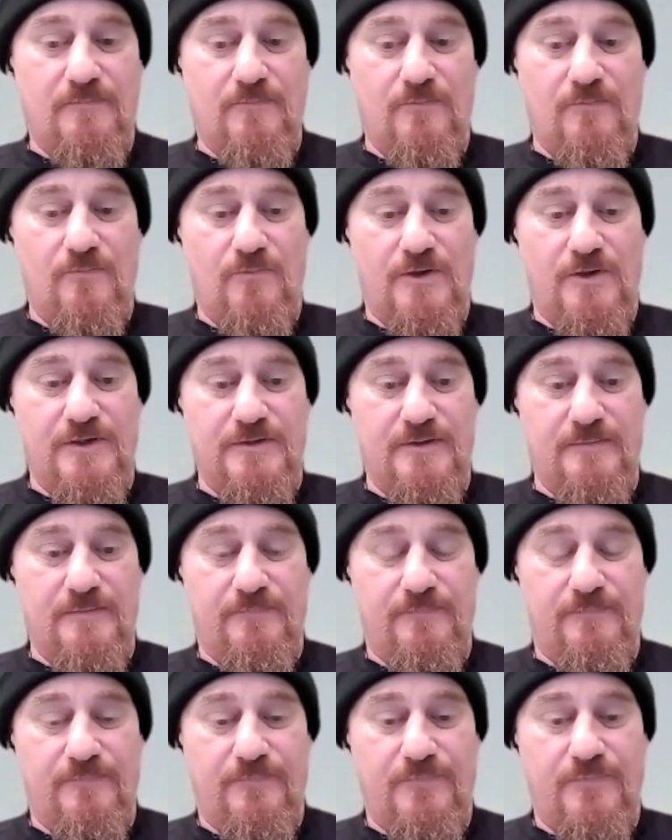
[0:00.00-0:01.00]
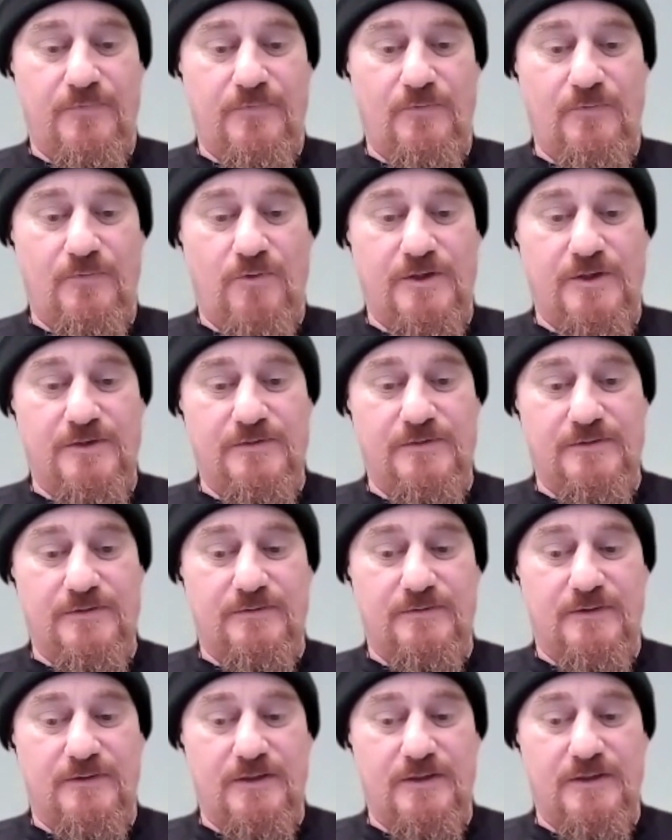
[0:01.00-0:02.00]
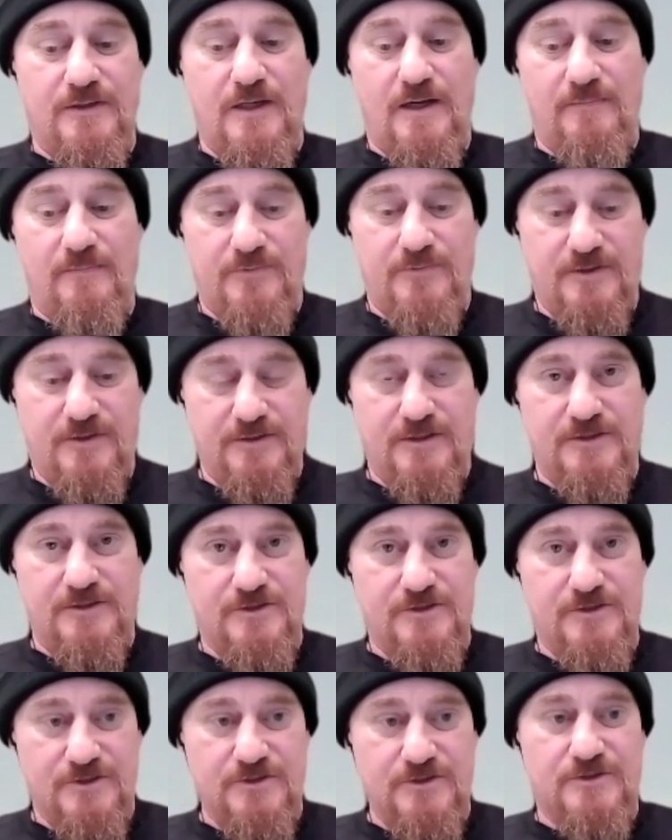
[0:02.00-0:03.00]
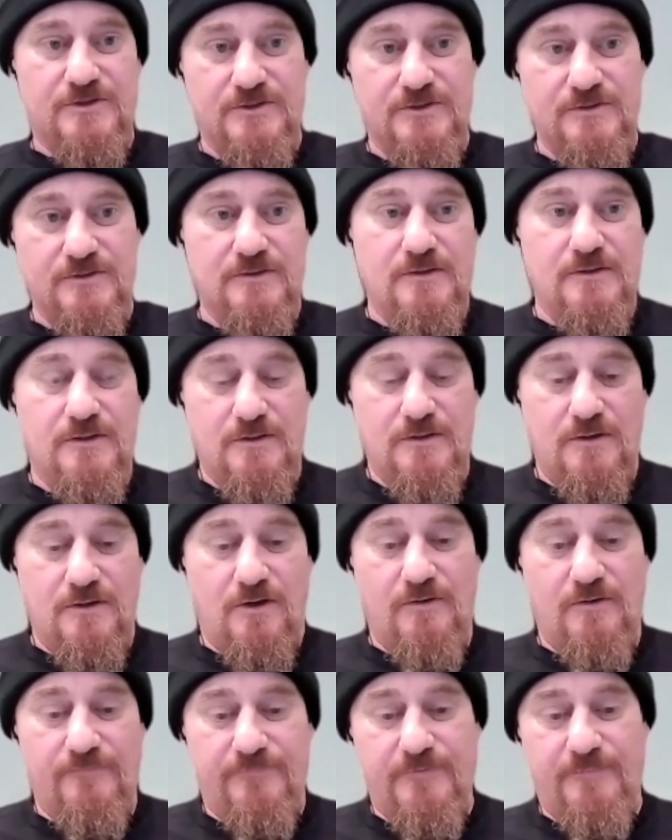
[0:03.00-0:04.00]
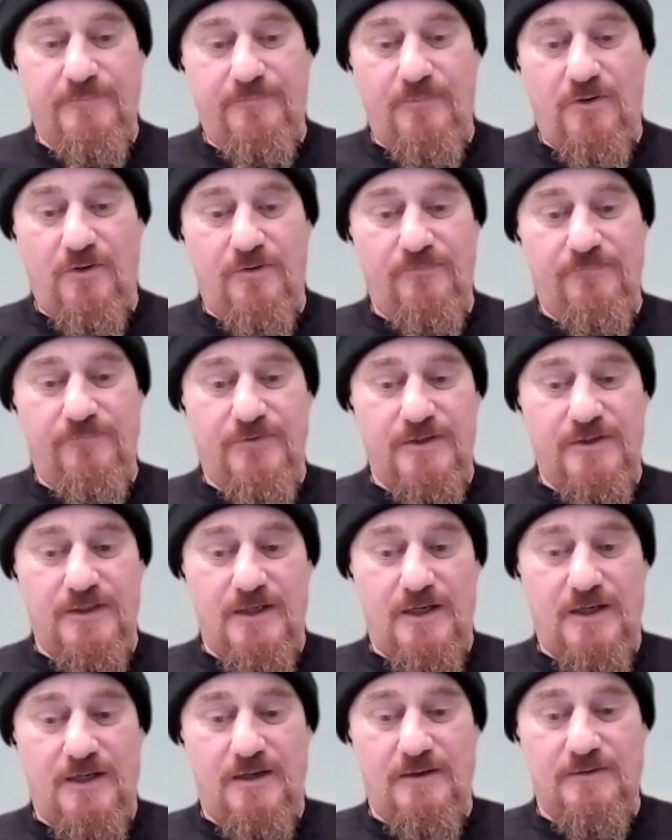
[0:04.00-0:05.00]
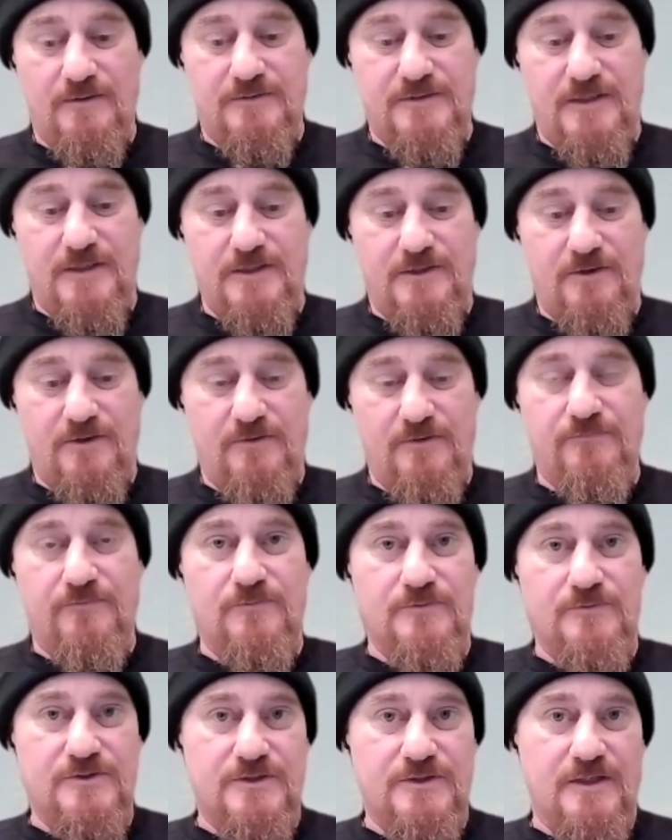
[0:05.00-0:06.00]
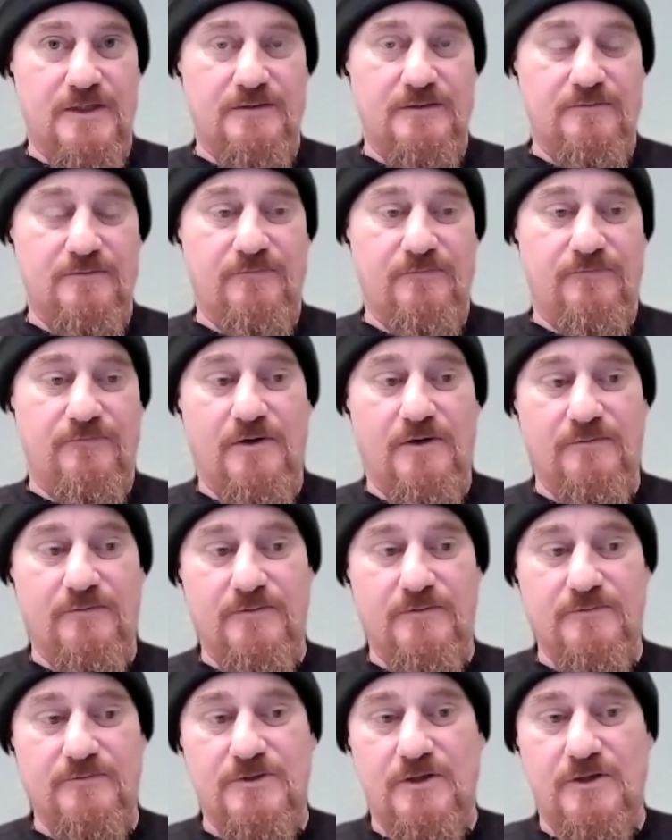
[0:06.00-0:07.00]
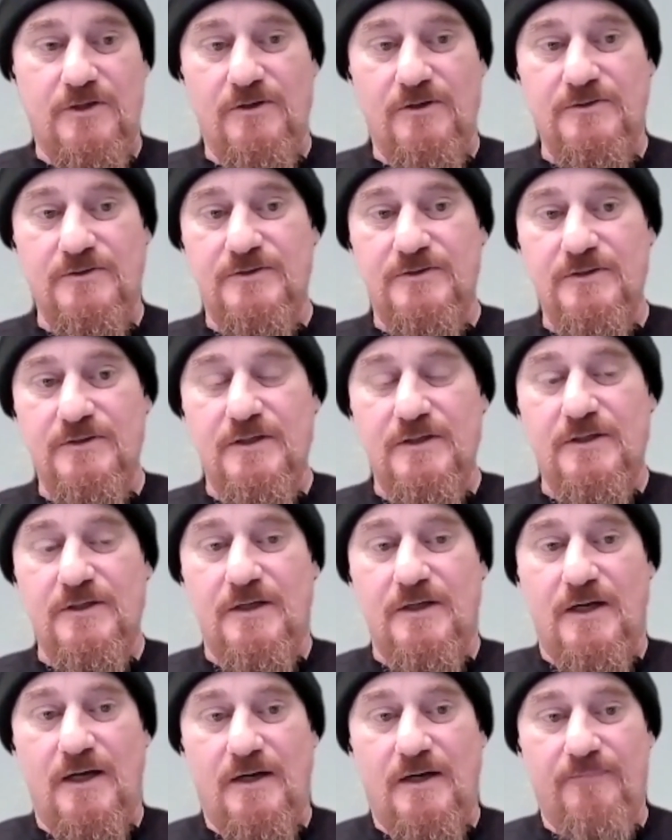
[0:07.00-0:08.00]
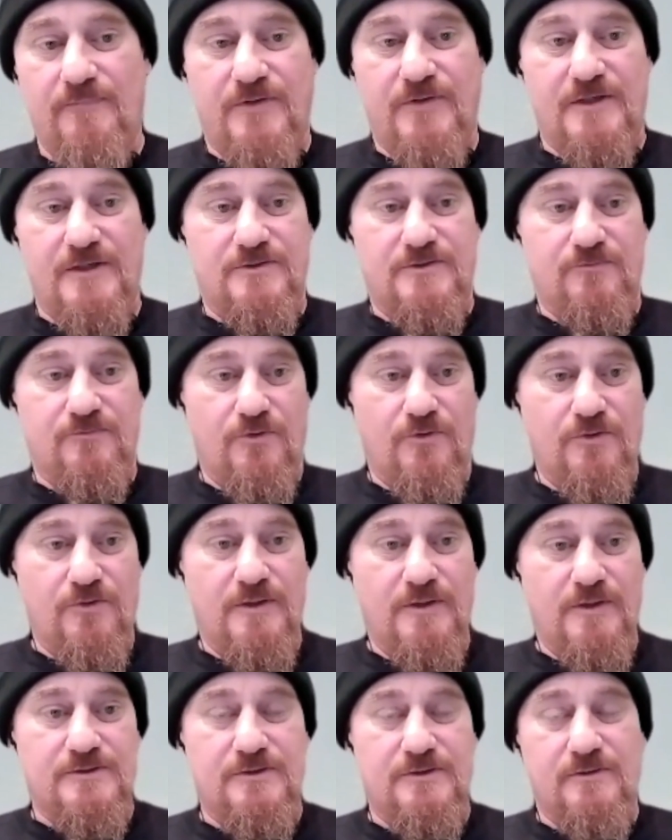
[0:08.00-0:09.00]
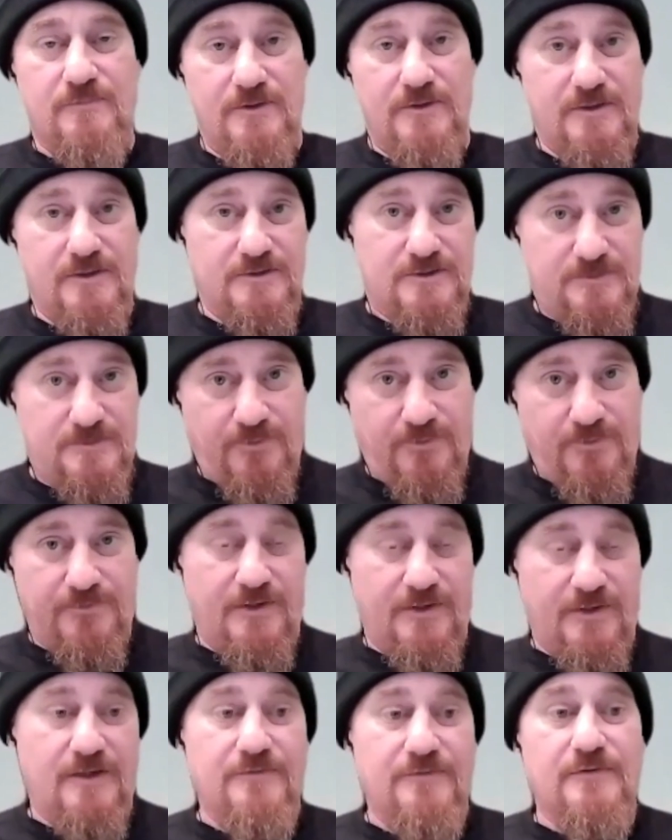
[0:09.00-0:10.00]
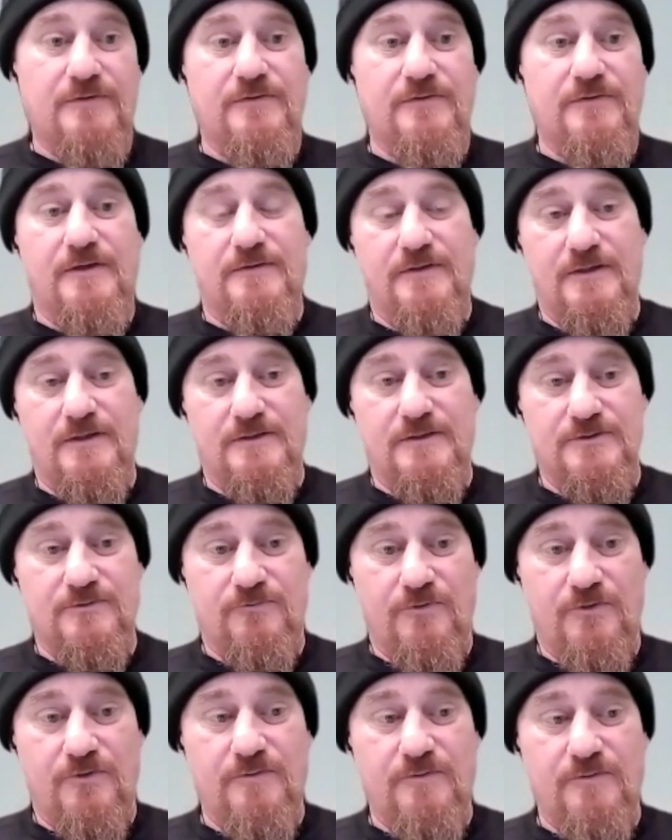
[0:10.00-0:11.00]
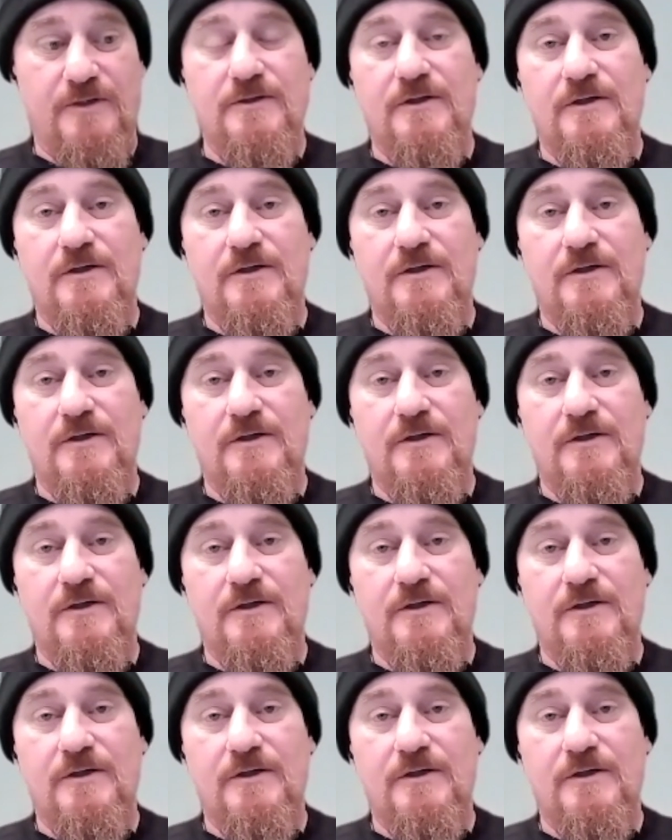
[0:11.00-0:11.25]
one of the conditions of the takeover was that the refinery was closed. That's a rumour, so I'm going to just put that out there that is a rumour.